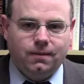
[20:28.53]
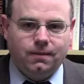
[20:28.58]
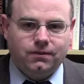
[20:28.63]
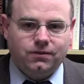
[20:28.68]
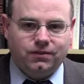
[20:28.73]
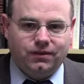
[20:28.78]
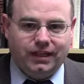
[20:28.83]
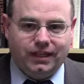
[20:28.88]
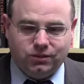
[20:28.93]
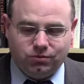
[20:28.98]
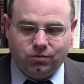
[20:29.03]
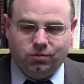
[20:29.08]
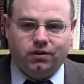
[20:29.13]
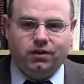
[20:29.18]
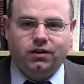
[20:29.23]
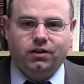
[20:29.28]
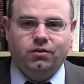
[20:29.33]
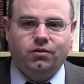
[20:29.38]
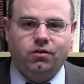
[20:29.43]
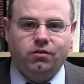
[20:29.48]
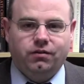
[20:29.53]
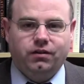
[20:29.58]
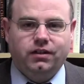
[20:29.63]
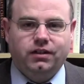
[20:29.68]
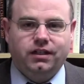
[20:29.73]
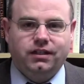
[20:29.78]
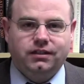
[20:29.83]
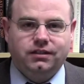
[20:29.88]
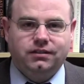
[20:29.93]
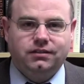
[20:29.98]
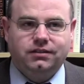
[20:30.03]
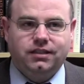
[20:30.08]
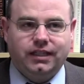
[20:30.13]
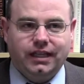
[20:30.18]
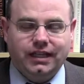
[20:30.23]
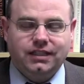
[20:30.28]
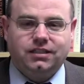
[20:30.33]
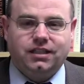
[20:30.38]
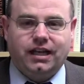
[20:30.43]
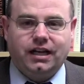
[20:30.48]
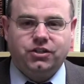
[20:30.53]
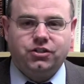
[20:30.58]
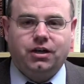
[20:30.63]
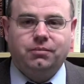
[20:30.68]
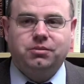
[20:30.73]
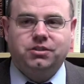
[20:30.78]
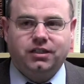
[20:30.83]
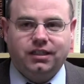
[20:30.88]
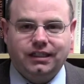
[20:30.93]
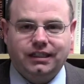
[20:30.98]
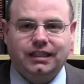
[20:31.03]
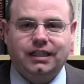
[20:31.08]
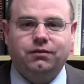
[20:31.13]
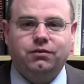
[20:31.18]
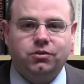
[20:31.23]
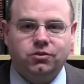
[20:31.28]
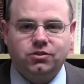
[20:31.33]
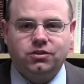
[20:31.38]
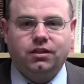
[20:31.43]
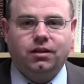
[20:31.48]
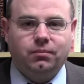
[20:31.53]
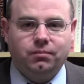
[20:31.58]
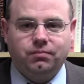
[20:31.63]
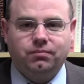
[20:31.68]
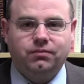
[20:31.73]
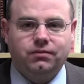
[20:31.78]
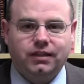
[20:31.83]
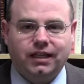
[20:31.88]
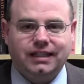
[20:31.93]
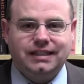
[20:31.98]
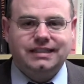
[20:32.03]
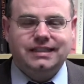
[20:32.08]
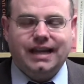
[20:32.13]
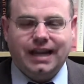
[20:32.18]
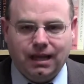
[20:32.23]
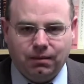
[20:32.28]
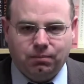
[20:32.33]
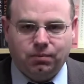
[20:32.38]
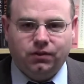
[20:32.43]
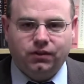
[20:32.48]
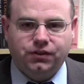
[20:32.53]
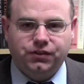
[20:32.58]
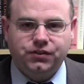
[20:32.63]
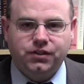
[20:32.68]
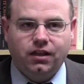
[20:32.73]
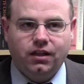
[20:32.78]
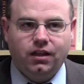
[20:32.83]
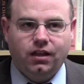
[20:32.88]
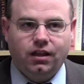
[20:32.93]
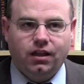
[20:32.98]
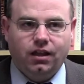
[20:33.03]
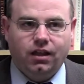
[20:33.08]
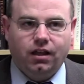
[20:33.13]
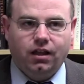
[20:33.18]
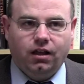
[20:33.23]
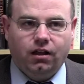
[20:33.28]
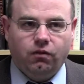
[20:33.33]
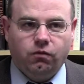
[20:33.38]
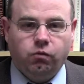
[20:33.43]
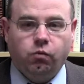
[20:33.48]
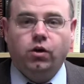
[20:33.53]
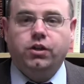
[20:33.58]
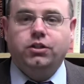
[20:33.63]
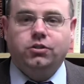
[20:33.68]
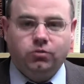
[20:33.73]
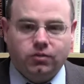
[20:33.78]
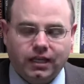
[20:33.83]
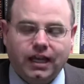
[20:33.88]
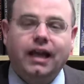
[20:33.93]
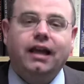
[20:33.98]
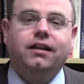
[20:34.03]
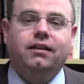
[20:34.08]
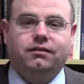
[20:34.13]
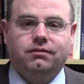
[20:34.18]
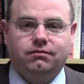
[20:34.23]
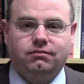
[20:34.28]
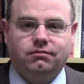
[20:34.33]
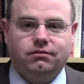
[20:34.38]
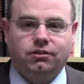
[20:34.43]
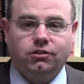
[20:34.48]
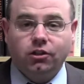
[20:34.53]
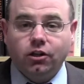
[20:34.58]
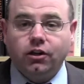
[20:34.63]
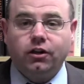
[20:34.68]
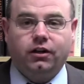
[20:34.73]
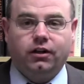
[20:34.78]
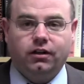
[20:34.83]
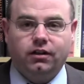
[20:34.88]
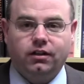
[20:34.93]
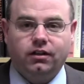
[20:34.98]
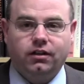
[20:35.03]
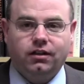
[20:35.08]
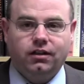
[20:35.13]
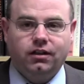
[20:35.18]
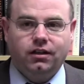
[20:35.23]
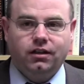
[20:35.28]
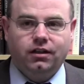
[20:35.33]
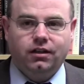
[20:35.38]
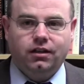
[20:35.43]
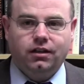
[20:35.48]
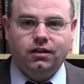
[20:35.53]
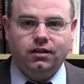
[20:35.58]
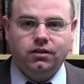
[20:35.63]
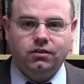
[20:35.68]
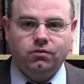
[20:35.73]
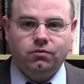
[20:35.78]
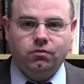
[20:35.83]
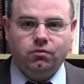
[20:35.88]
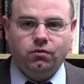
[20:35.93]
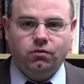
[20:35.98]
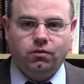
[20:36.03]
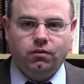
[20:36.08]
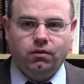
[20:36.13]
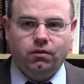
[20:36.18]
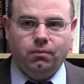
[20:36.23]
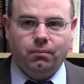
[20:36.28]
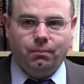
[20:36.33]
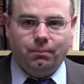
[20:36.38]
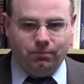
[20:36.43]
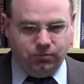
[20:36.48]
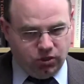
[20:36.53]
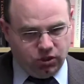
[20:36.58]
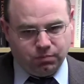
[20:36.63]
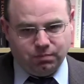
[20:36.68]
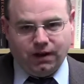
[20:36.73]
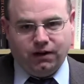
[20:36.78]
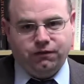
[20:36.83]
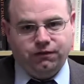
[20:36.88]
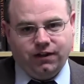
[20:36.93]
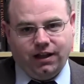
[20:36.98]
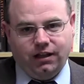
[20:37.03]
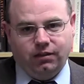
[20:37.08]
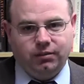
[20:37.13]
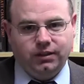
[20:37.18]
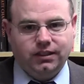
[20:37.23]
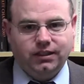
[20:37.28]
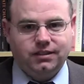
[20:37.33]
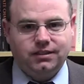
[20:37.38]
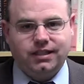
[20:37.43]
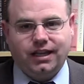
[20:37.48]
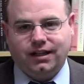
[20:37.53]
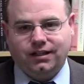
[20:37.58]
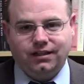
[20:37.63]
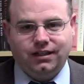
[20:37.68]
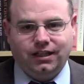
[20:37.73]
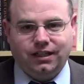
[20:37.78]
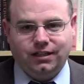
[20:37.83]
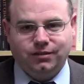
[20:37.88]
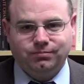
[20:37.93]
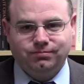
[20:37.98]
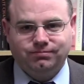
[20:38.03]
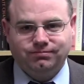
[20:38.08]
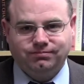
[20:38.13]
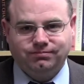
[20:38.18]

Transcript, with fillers: So that's what we're going to go over in today's lecture. I'm just going to give you some examples of what you can learn just by following this technique.